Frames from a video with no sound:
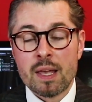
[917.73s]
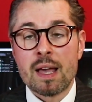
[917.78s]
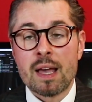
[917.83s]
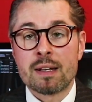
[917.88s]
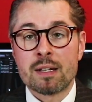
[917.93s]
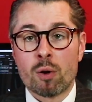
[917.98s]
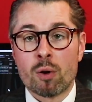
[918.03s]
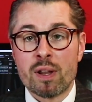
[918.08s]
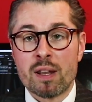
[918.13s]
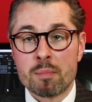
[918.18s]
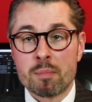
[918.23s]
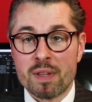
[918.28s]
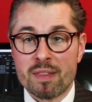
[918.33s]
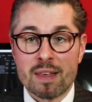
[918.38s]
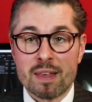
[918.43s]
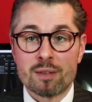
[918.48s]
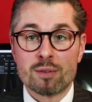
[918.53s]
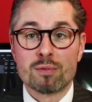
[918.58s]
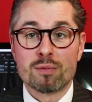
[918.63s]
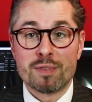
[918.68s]
And now let me
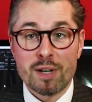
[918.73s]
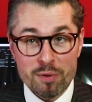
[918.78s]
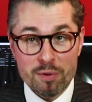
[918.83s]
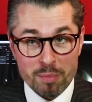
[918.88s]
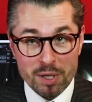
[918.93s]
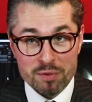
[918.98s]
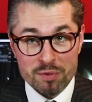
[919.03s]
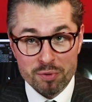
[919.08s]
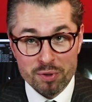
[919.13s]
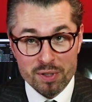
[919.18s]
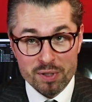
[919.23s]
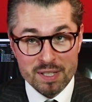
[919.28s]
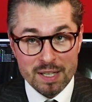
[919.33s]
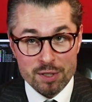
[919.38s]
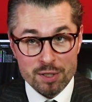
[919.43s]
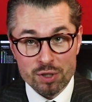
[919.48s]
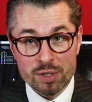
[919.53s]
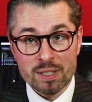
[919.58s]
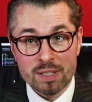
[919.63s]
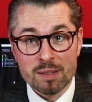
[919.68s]
thank you very much for your
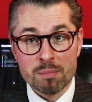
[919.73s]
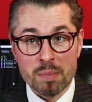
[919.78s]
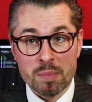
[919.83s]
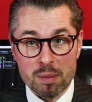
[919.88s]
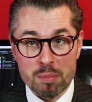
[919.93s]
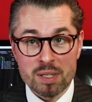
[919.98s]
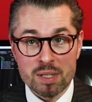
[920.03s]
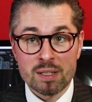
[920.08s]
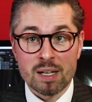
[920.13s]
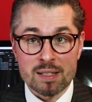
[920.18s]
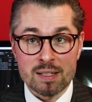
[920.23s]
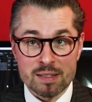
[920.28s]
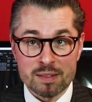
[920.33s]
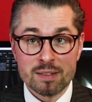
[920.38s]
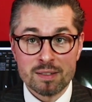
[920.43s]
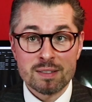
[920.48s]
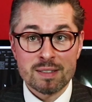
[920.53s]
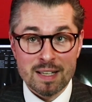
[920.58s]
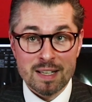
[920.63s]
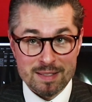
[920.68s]
attention, and maybe
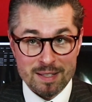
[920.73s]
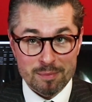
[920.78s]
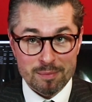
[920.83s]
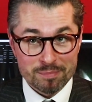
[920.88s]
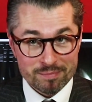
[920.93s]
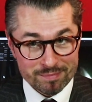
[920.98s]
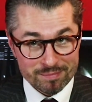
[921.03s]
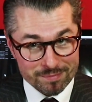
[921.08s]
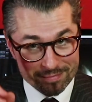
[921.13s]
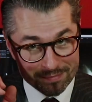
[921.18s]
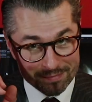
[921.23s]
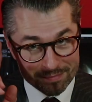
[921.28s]
until next time.